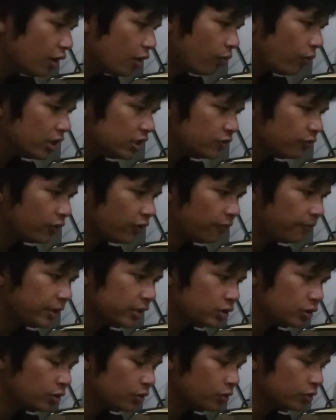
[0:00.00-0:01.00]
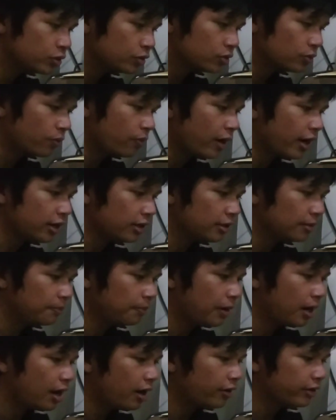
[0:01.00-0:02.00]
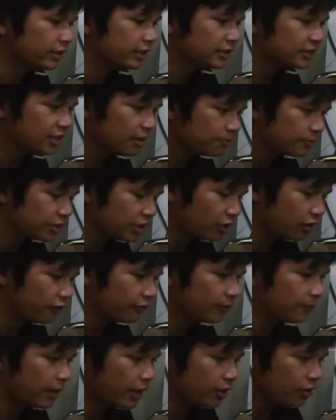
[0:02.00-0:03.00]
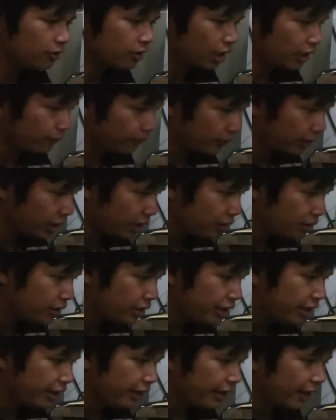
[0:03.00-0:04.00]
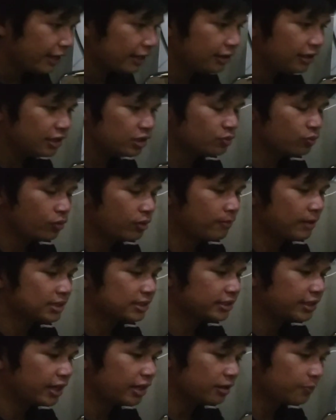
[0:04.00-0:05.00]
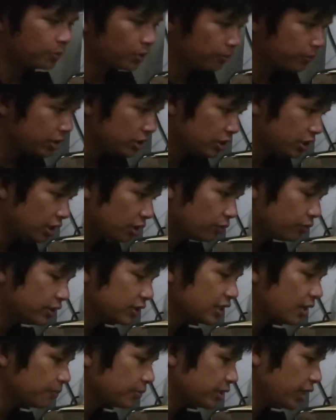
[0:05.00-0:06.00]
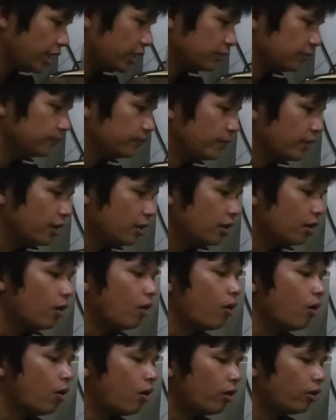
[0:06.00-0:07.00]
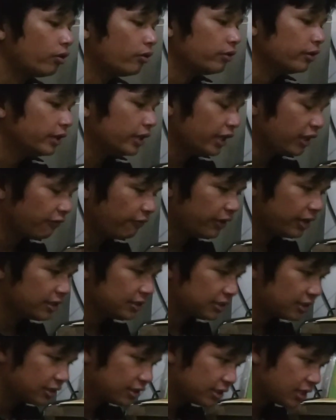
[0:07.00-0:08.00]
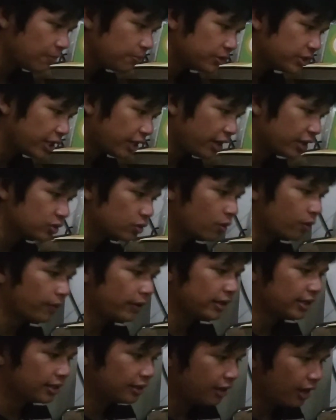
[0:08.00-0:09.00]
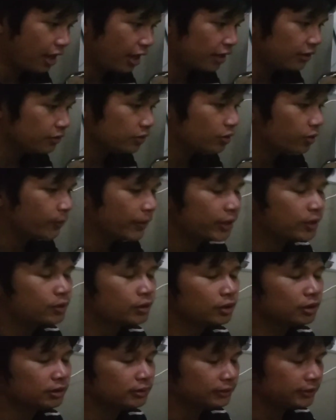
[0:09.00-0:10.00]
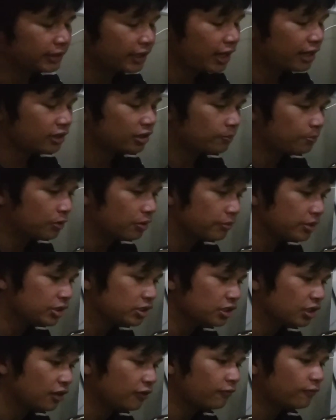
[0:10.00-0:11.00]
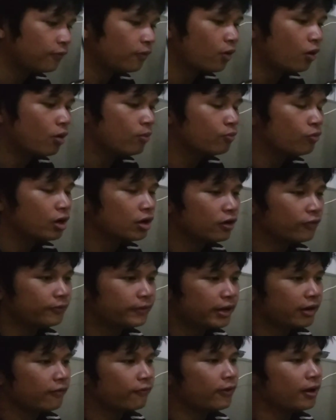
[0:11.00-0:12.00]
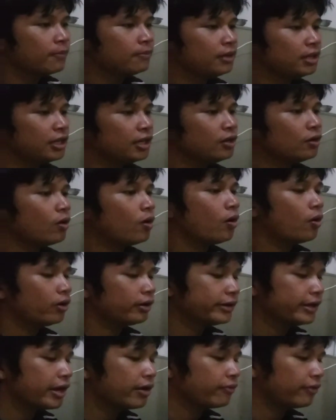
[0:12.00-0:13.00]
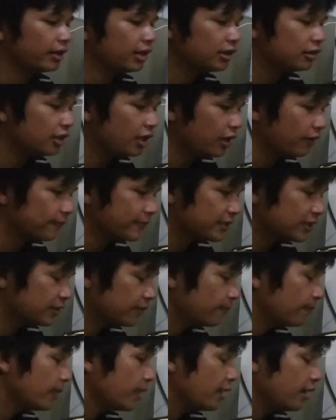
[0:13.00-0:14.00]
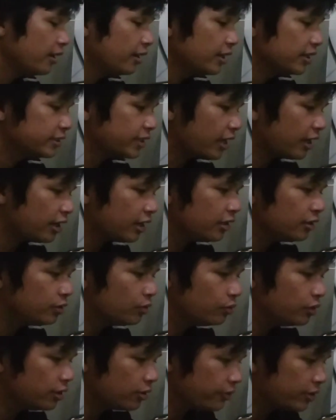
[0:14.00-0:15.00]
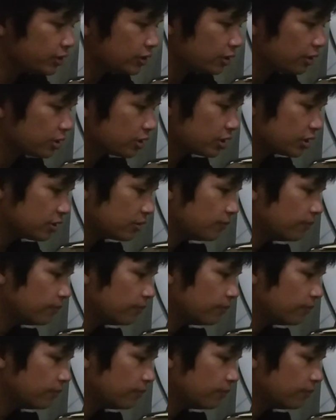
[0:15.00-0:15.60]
Once we've been chosen to write about the subject of a biography, at least we must get a permission to the subject. Or if it is the subject has already died, we could get the permission from one of their family or their relatives. Second, do the research.